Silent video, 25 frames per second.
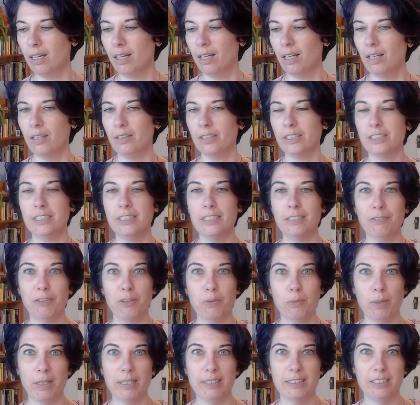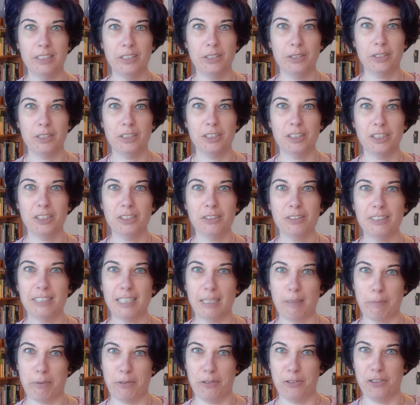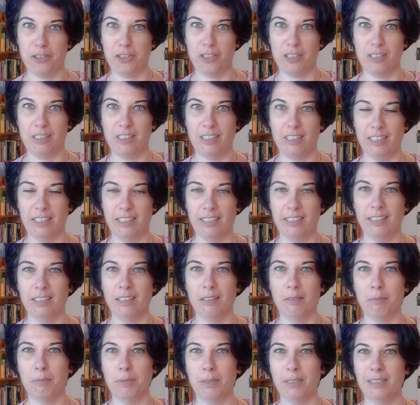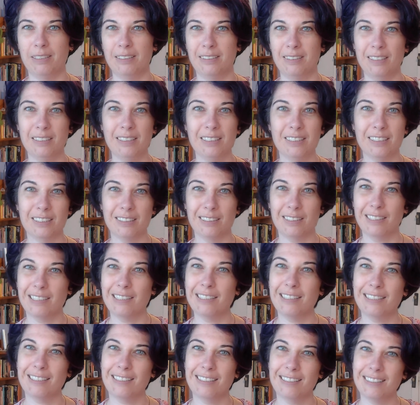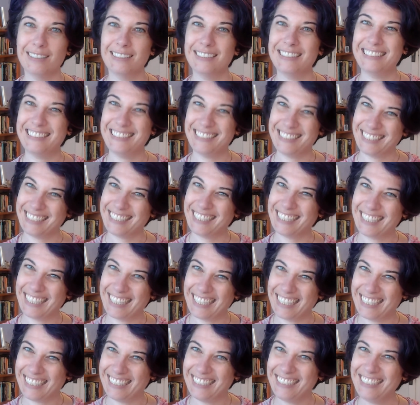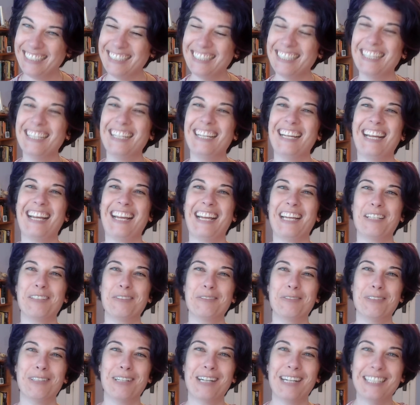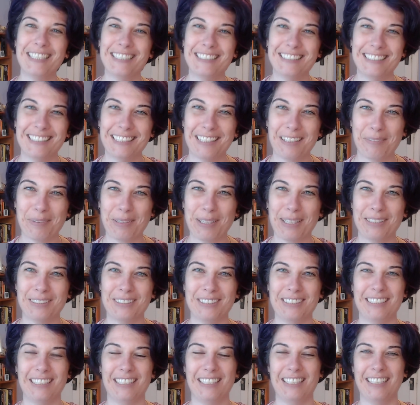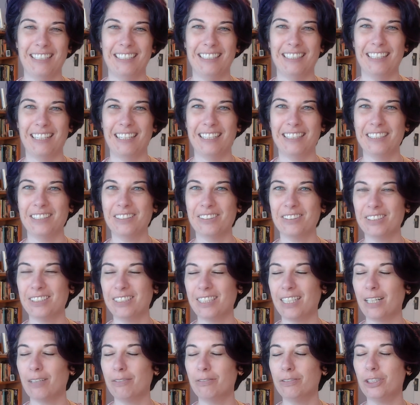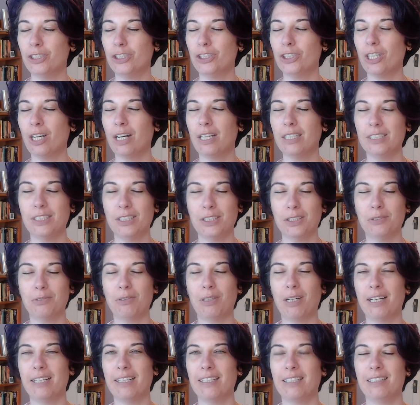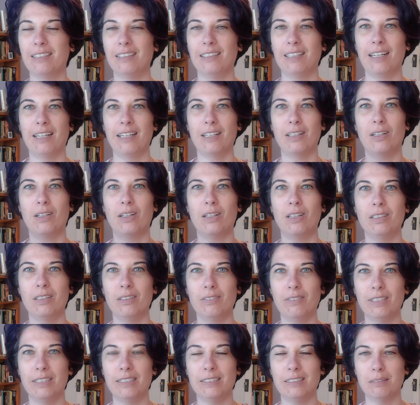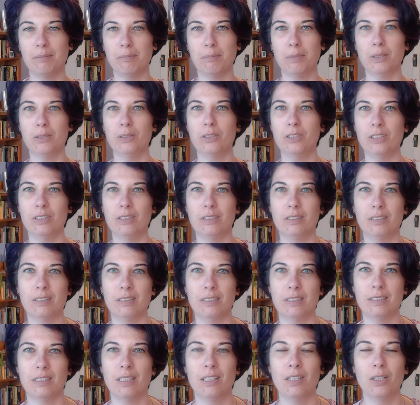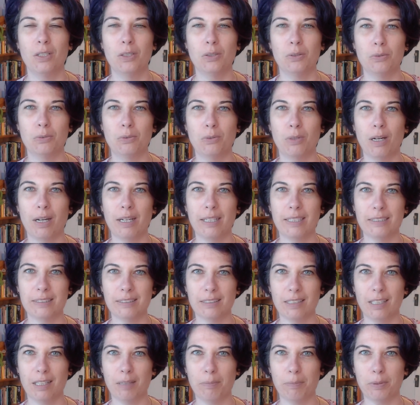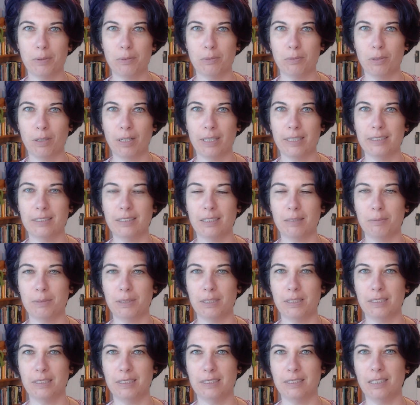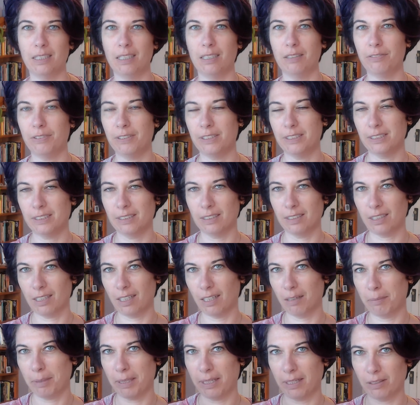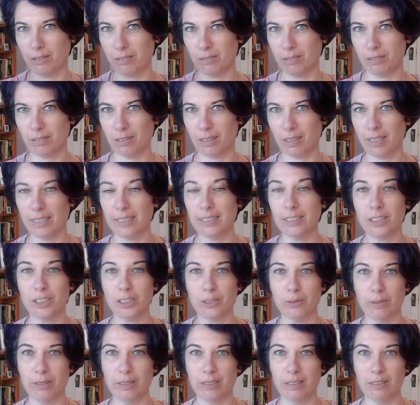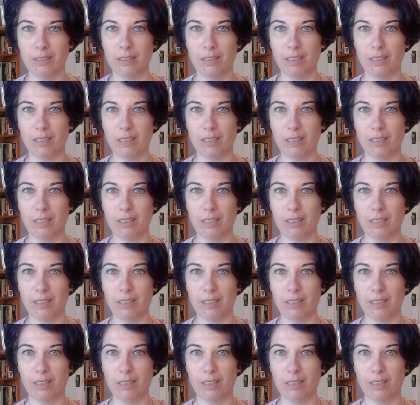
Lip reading: There's different ways that you can do depth journaling, but essentially it is digging in and writing about it and letting yourself just write and letting all of these emotions rise up to the surface and come out. I do it